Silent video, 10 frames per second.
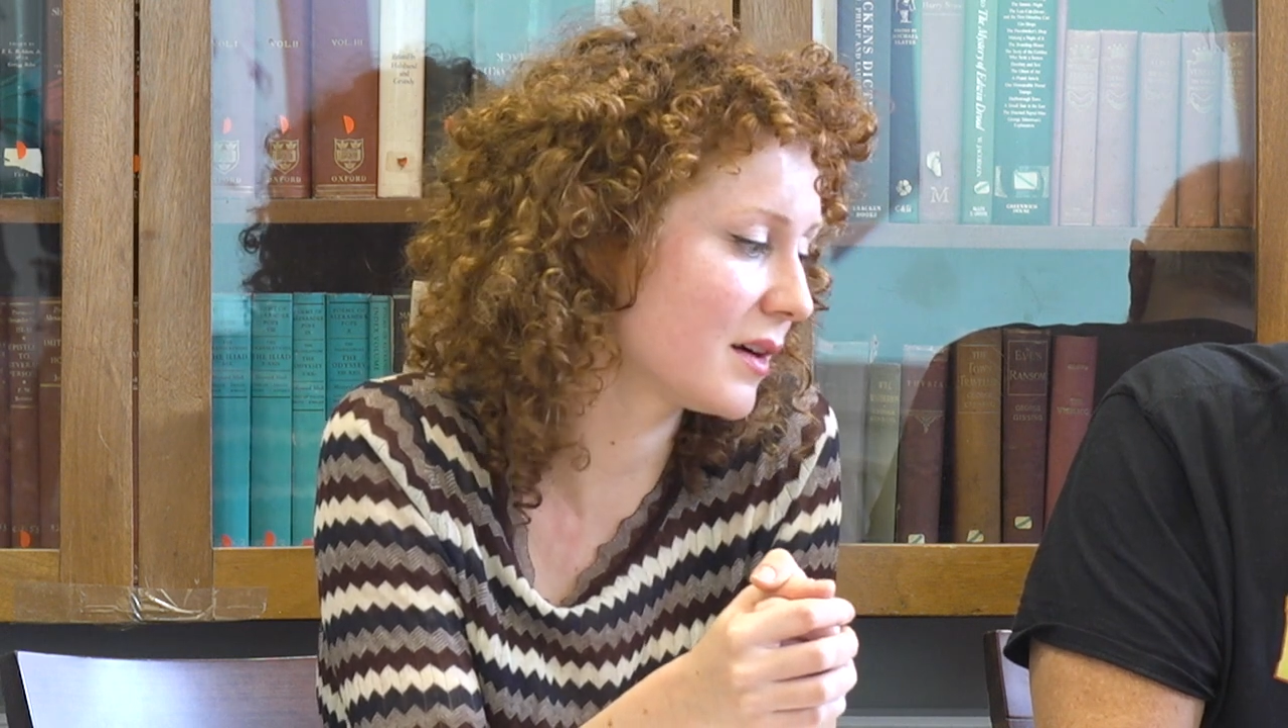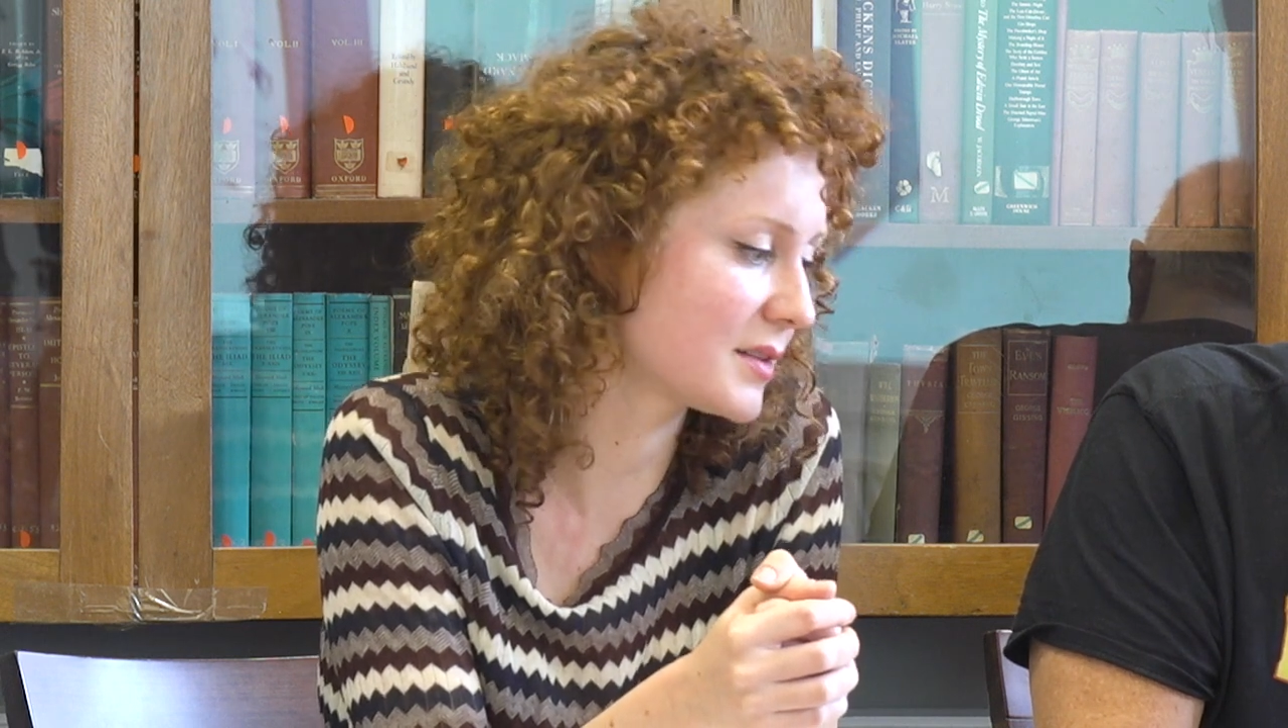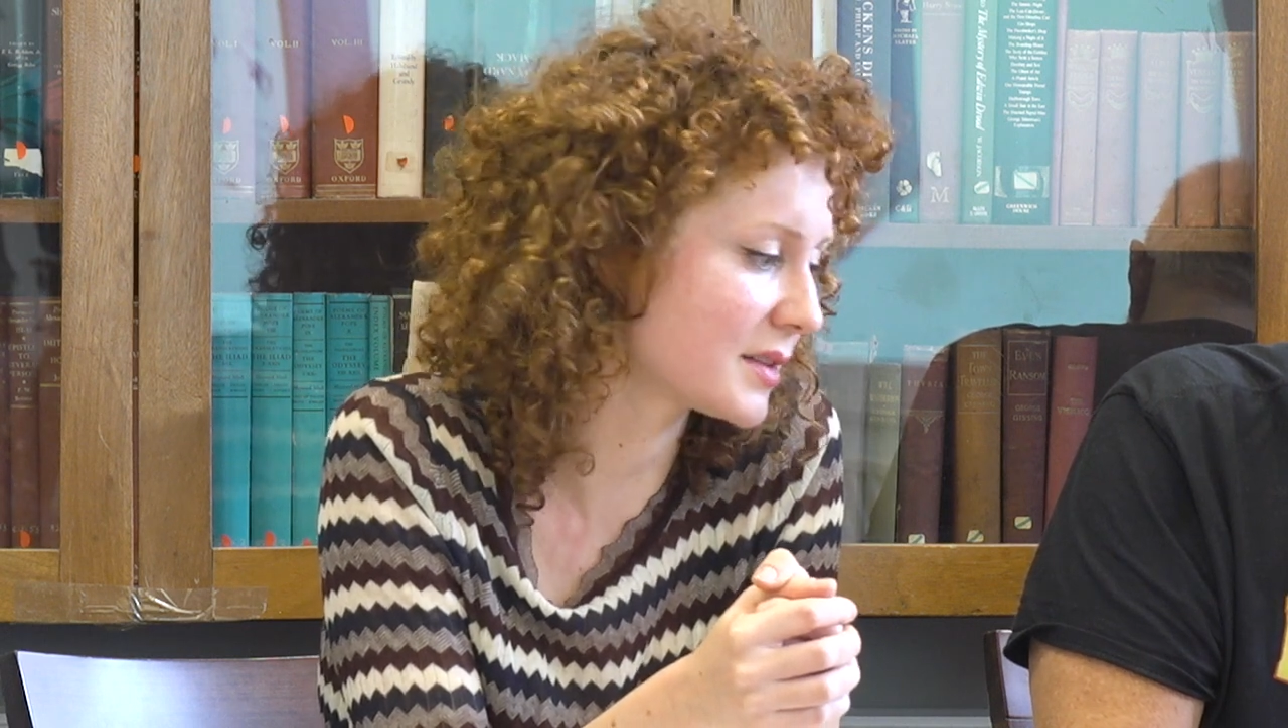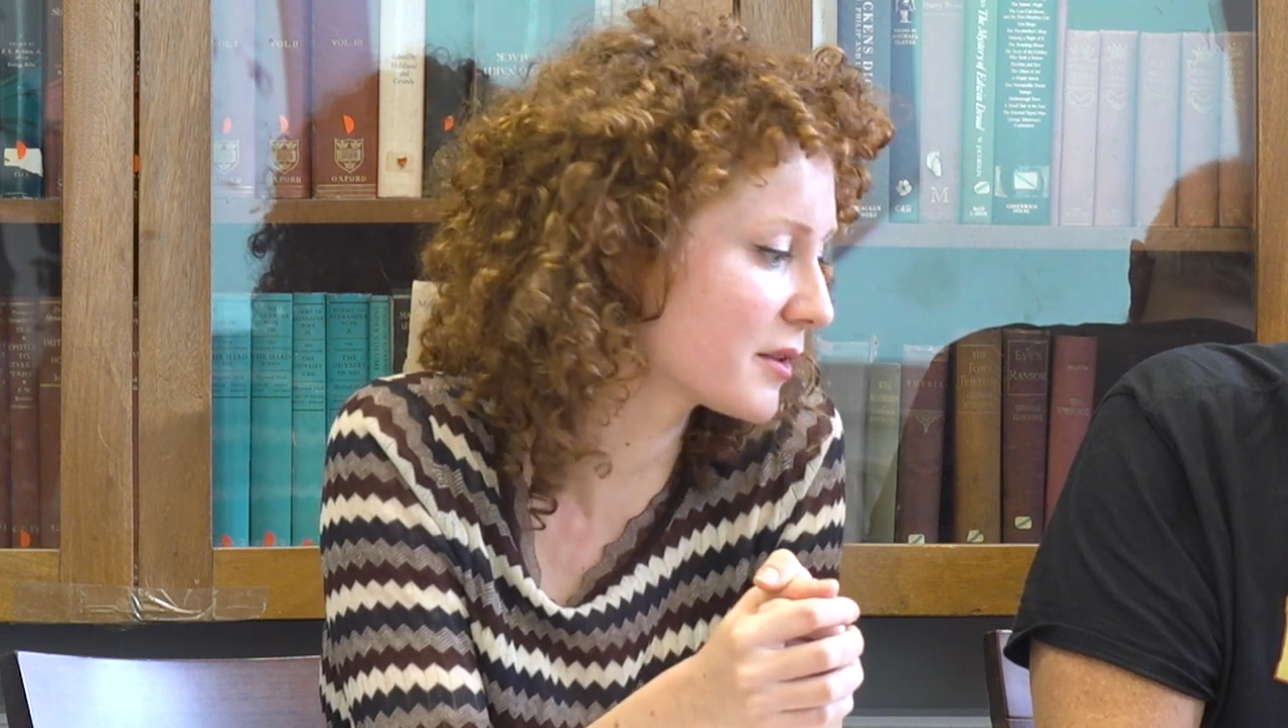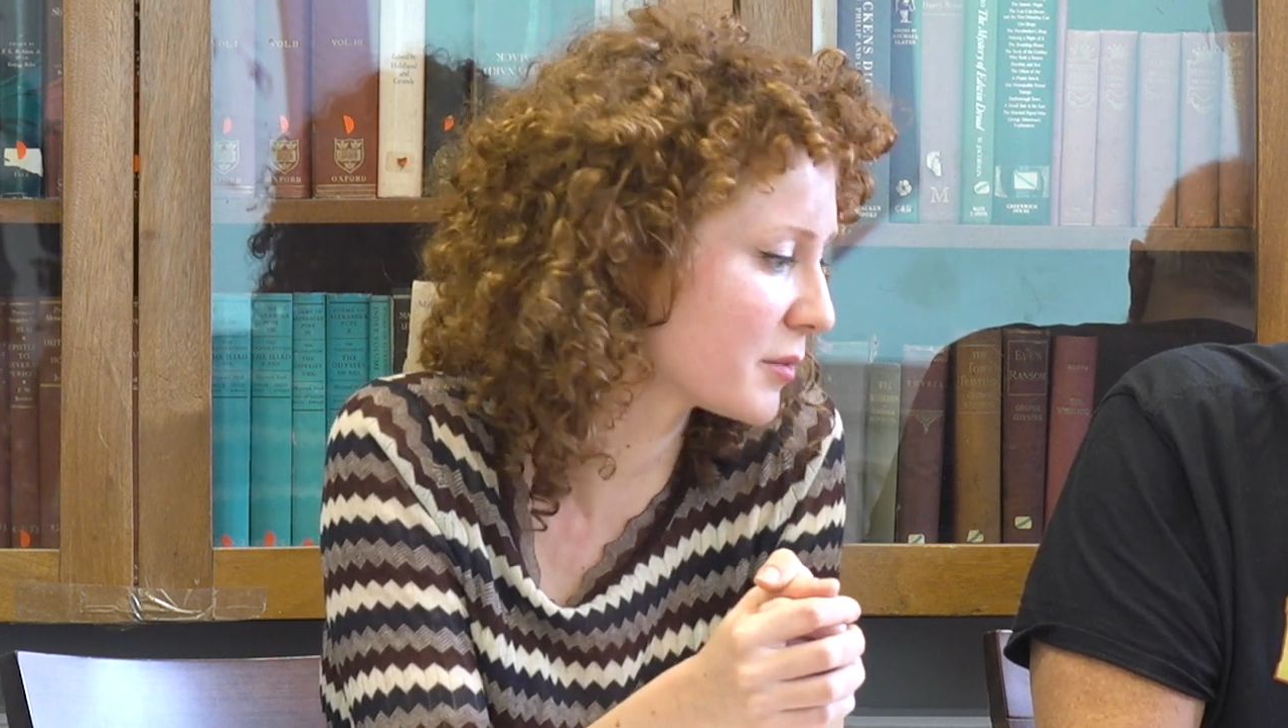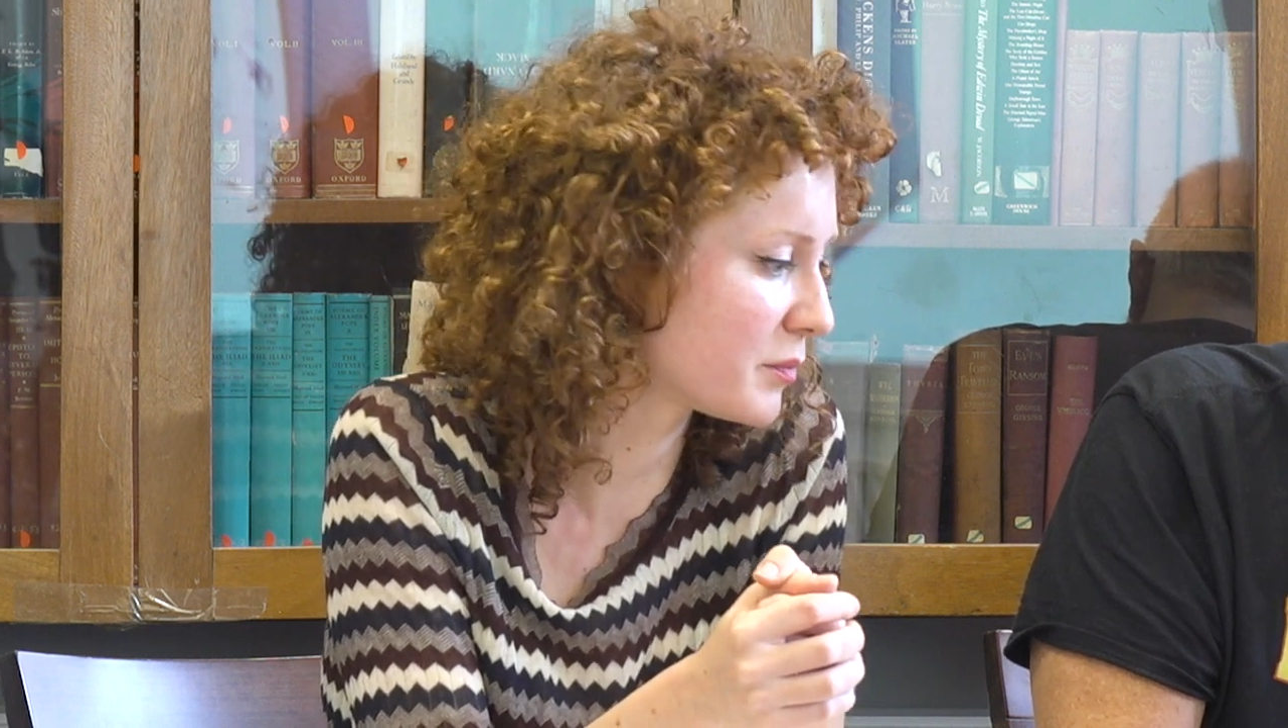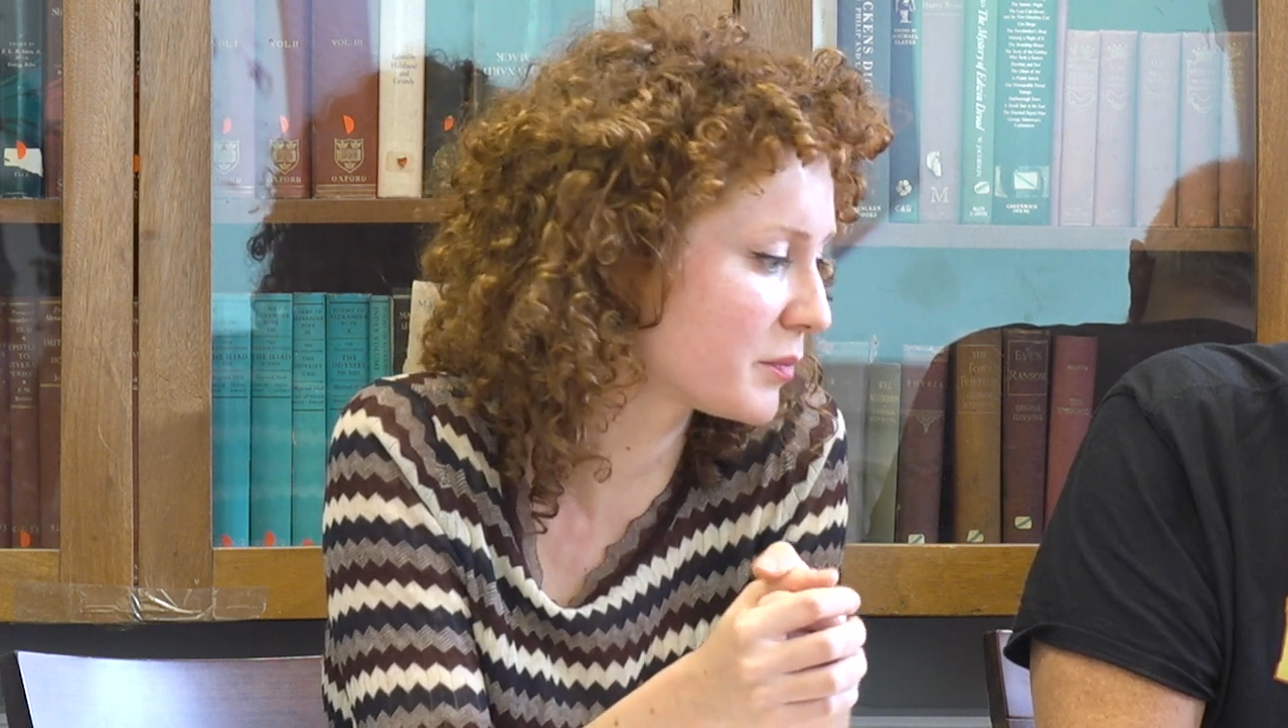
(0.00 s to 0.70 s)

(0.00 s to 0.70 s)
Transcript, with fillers: until the